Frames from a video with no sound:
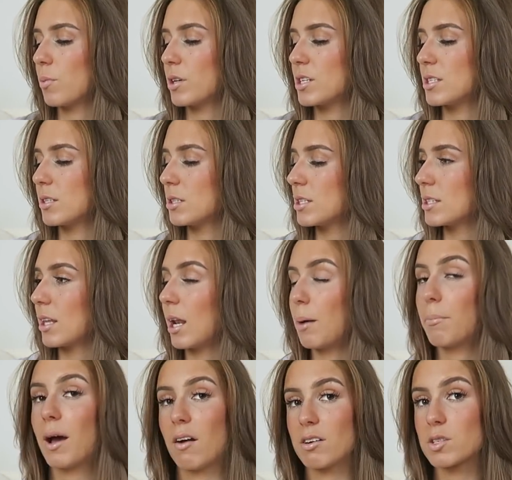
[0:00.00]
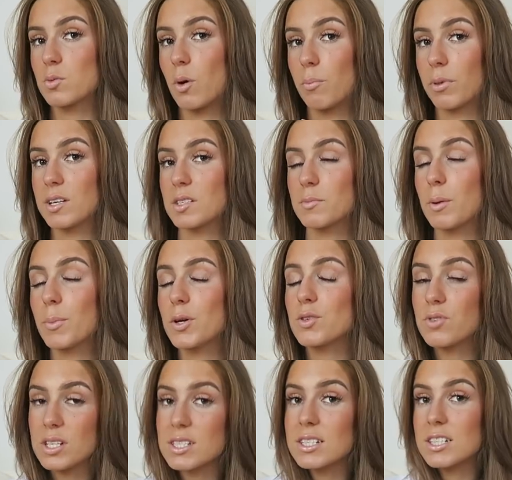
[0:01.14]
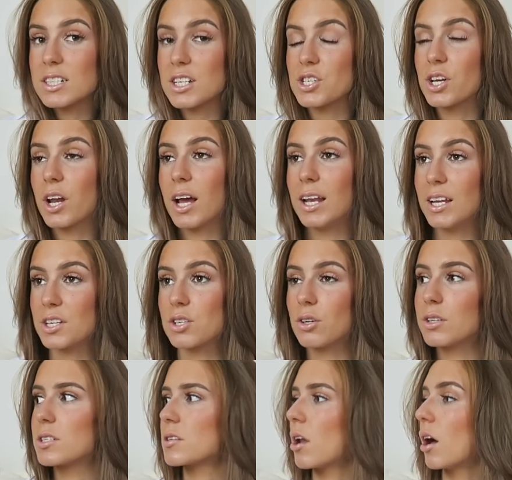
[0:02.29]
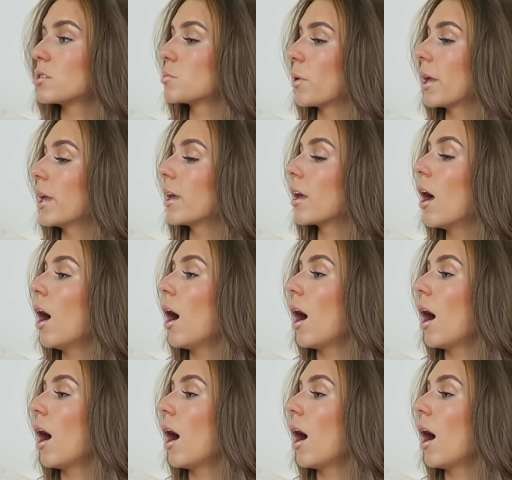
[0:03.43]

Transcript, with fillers: which is the Disneyland Paris one, because it's my most recent edition. I literally got this last week.